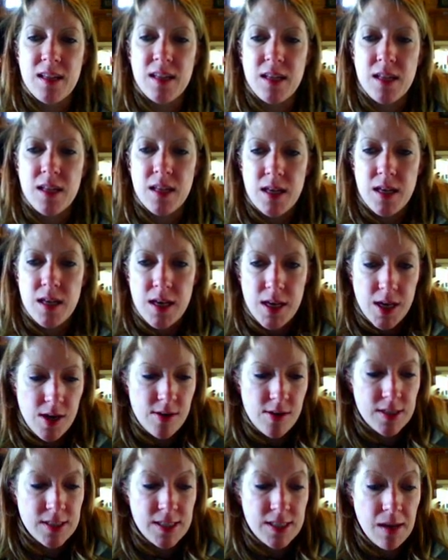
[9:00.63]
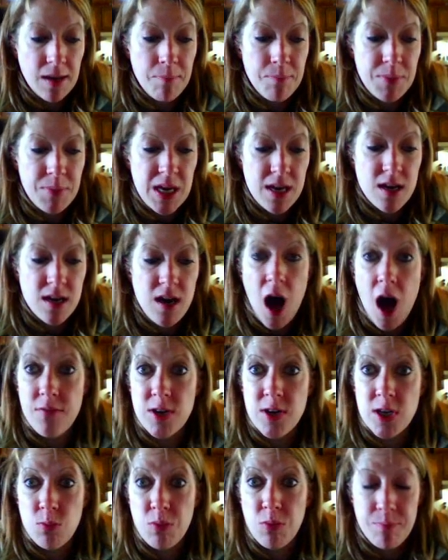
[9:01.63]
Here is a bee covered with
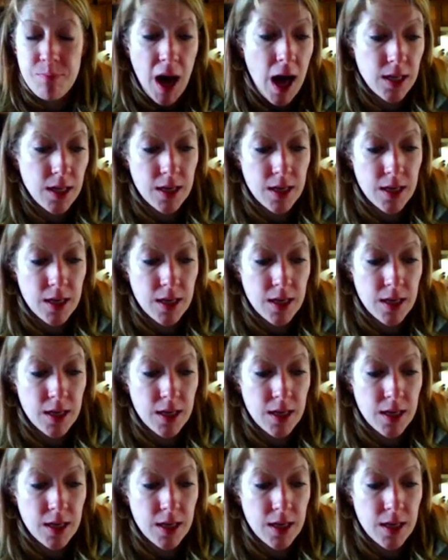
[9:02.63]
pollen.